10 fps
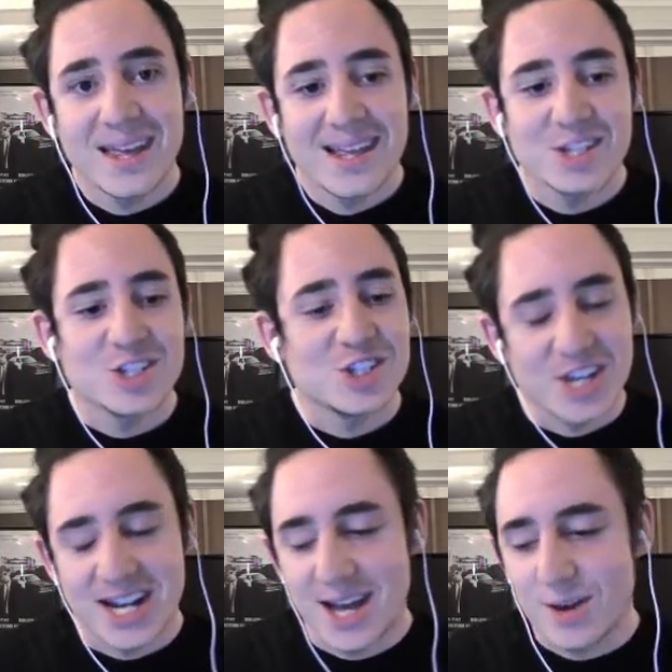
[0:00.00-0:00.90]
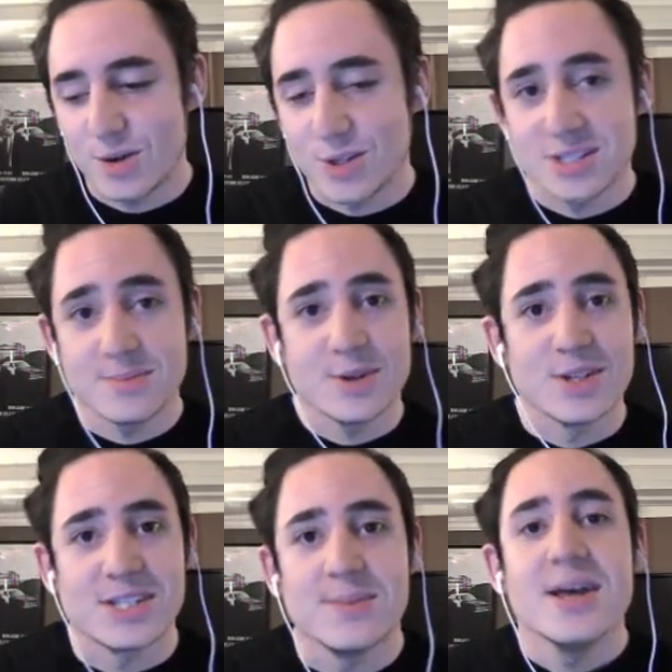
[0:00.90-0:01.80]
Just chilling out.
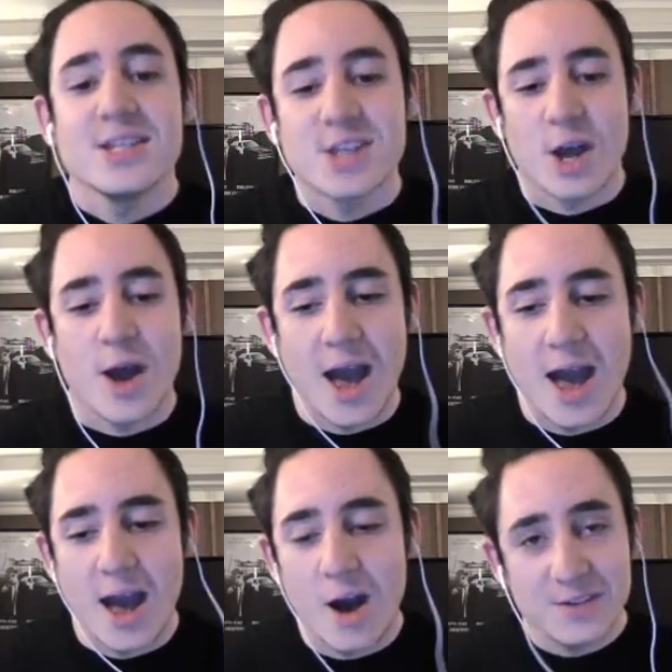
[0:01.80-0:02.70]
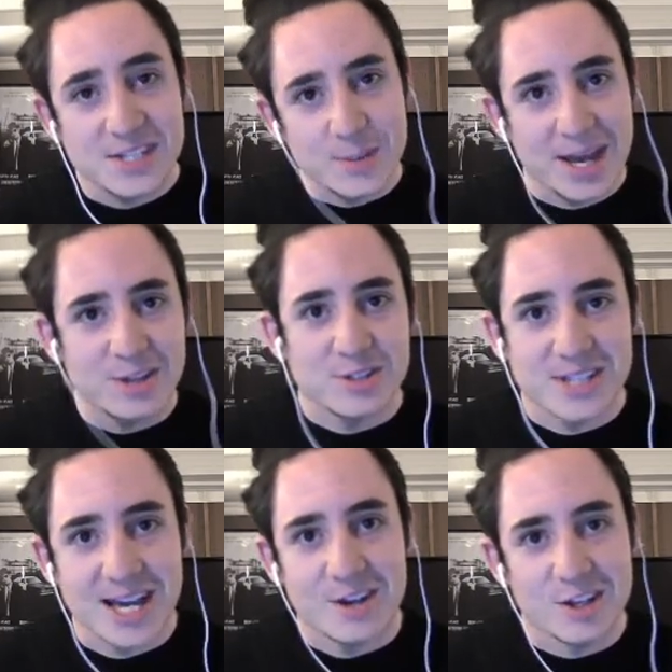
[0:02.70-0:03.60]
Awesome. So obviously we had your
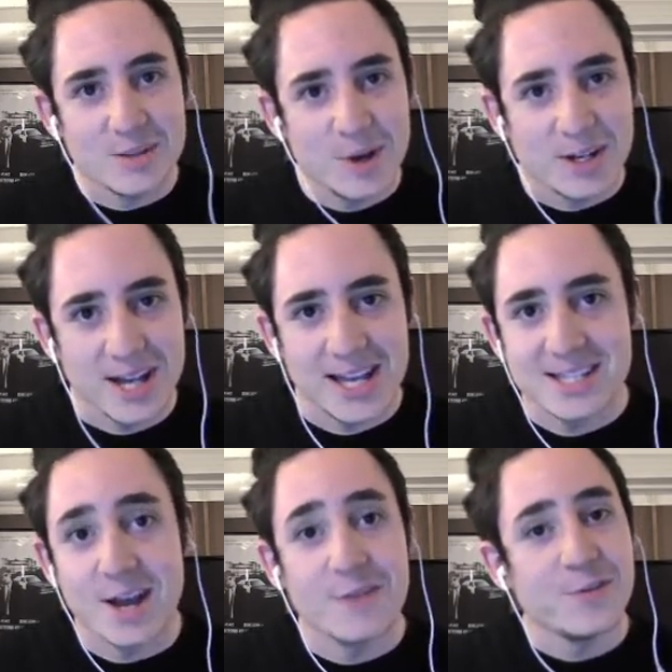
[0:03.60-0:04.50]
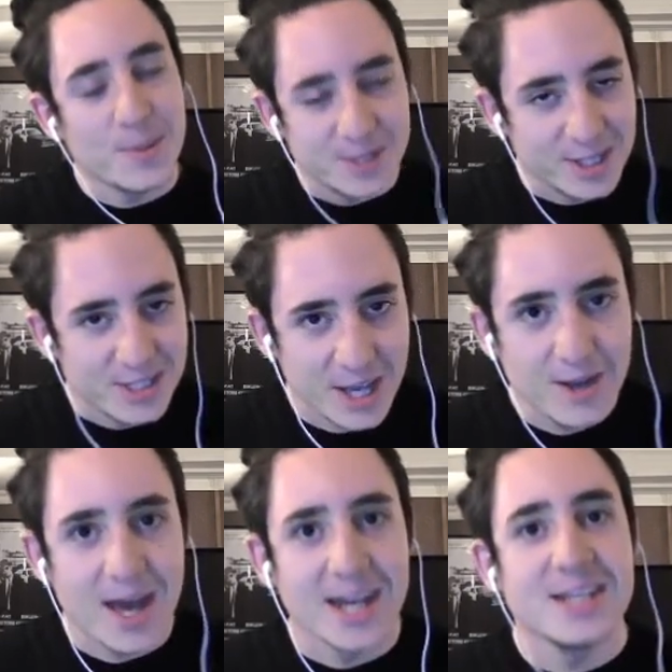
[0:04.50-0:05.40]
dad on the podcast a few episodes ago,
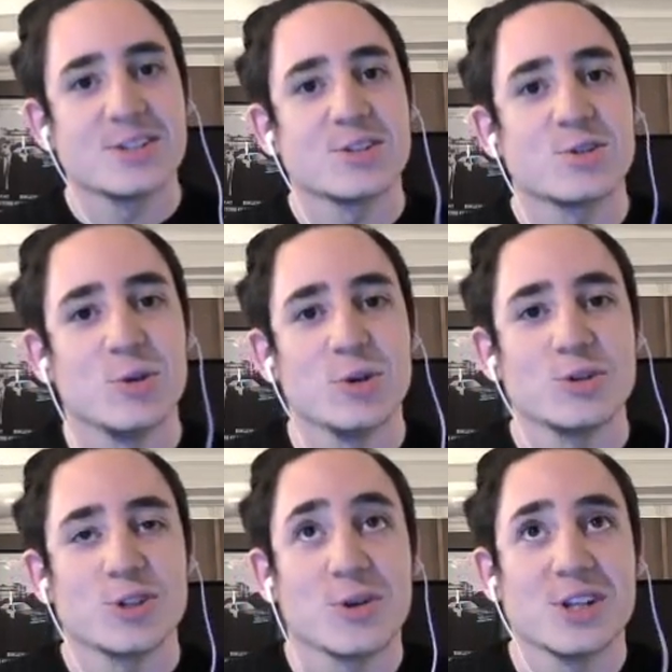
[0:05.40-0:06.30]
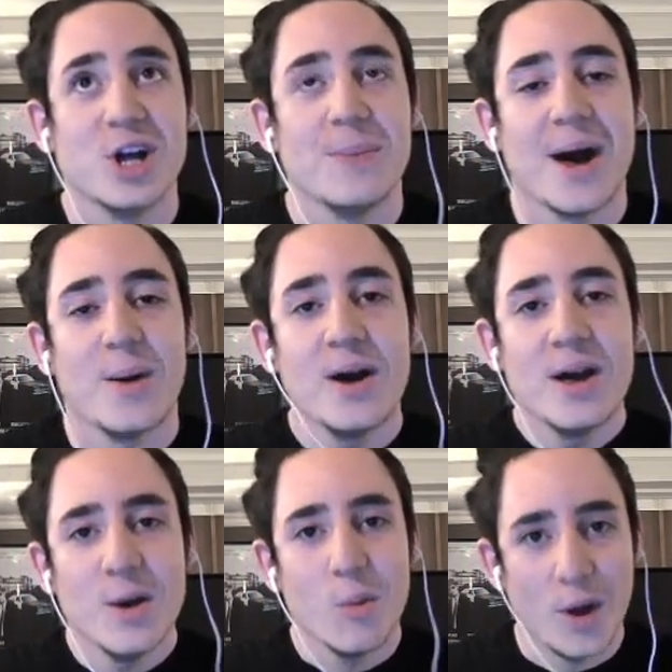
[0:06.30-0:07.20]
and he's told us a lot about
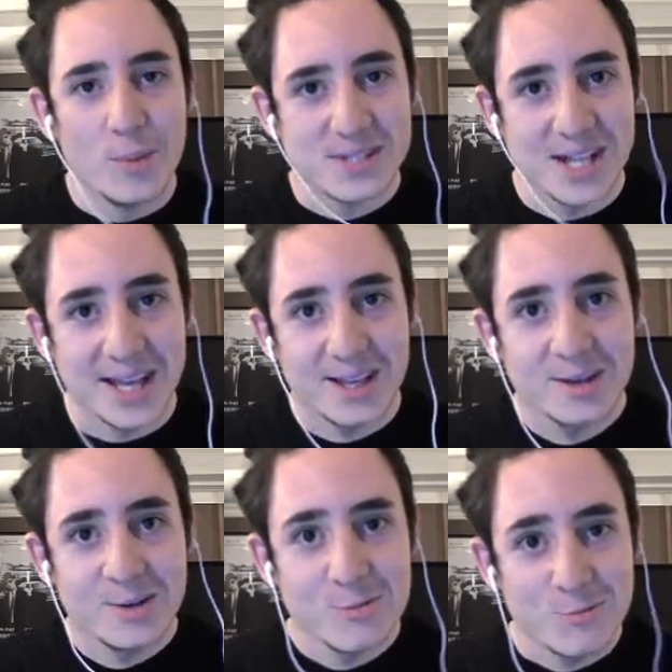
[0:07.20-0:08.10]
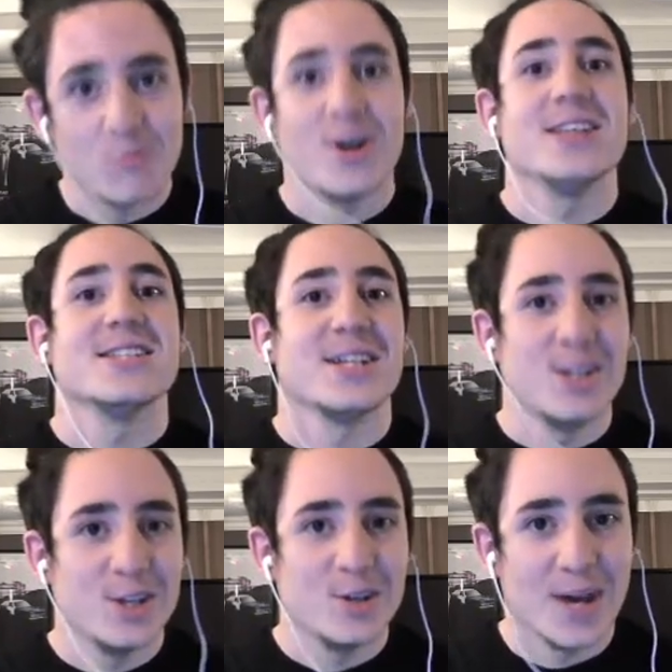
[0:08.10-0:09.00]
what it was like raising
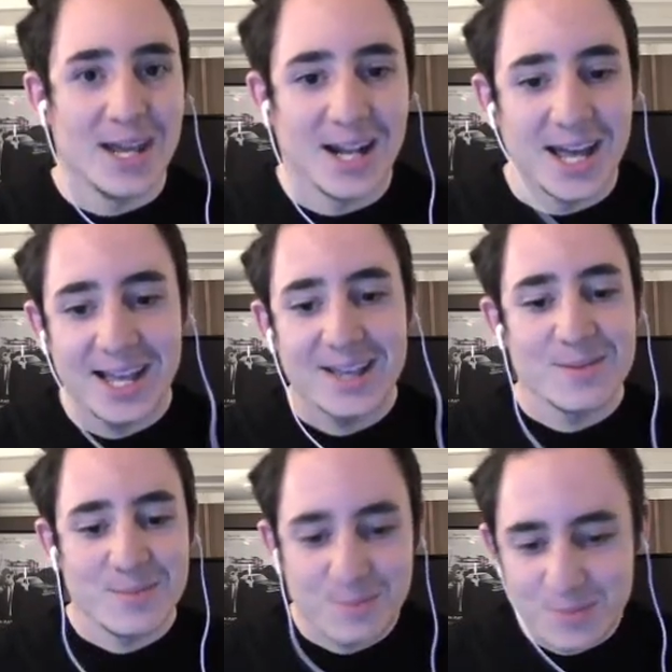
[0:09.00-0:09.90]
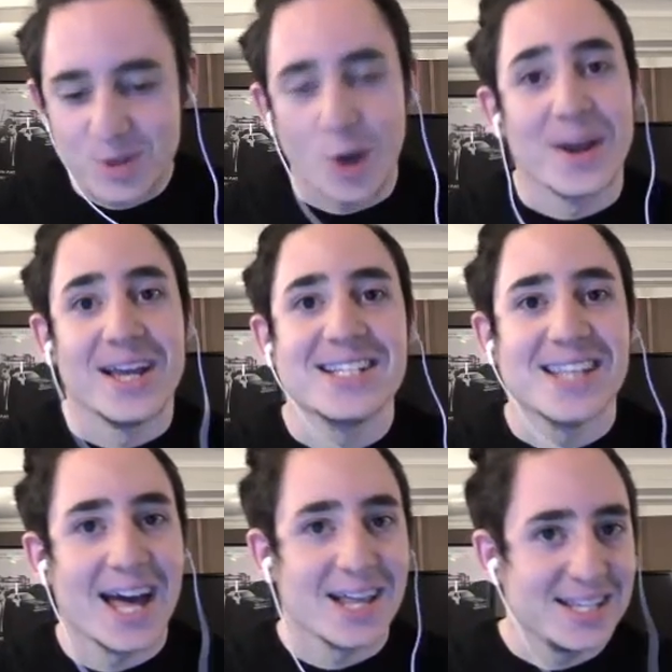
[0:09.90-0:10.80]
you and like going into
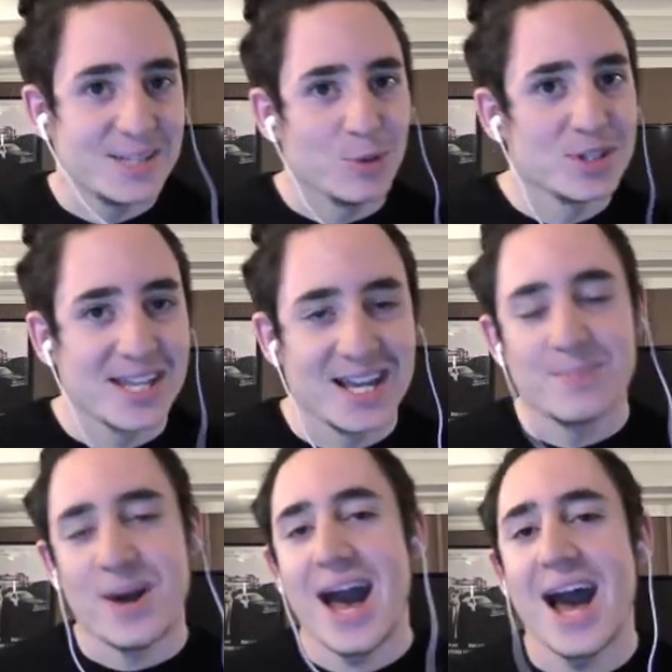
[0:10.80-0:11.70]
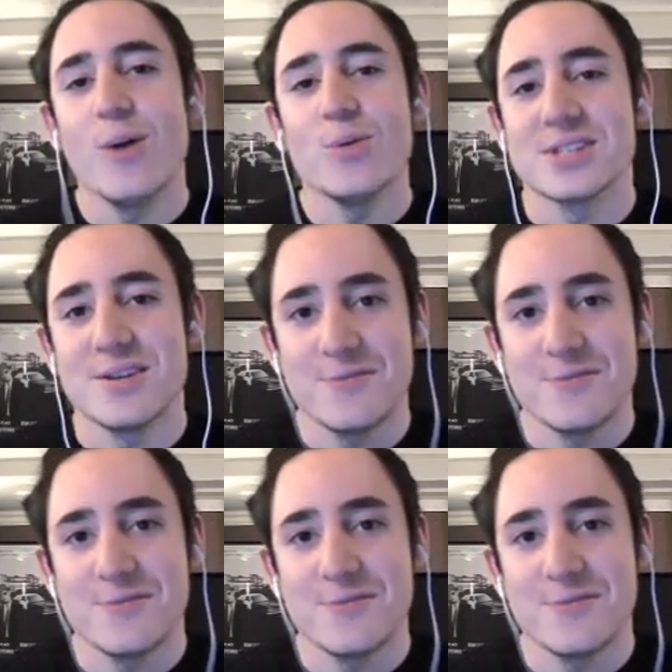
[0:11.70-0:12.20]
that esports scene. But how was it for